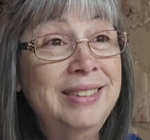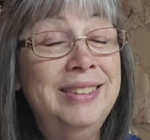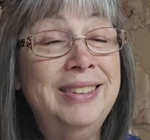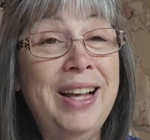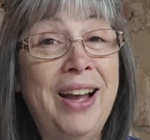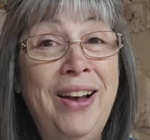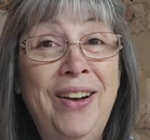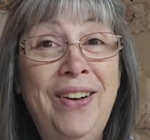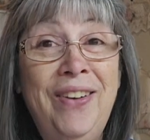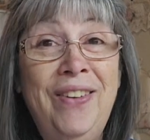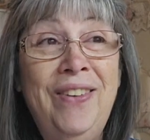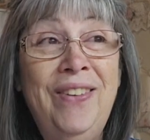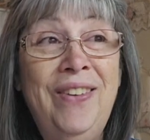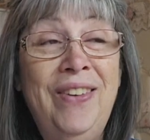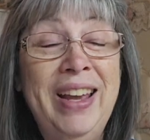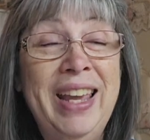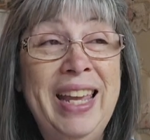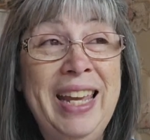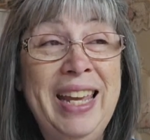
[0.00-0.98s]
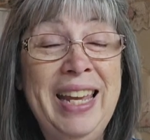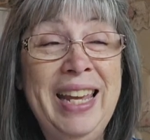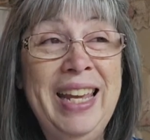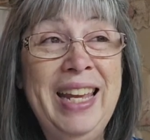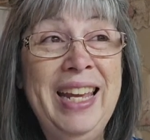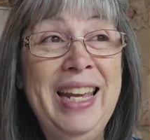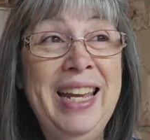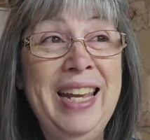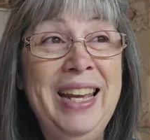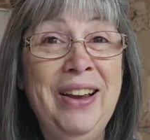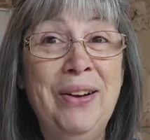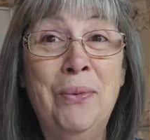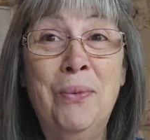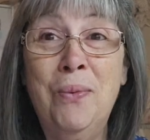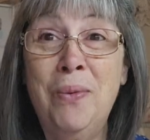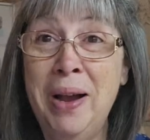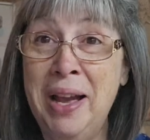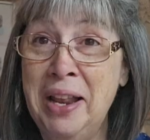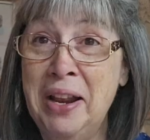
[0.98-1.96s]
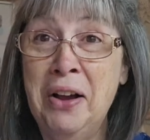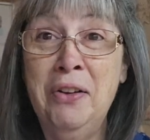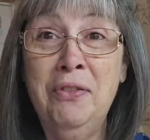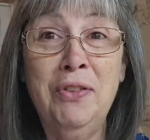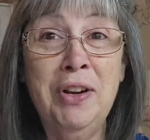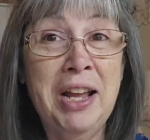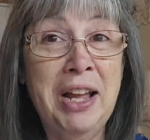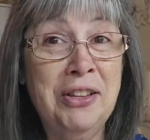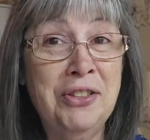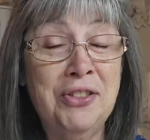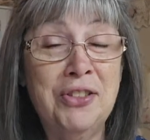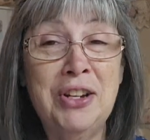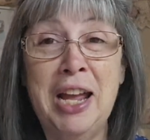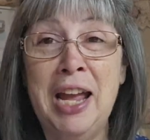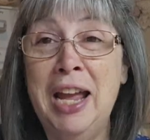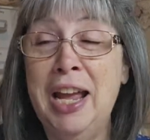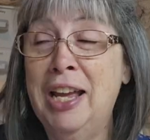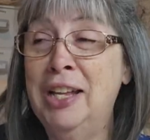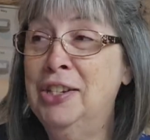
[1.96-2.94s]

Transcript: So he went over yesterday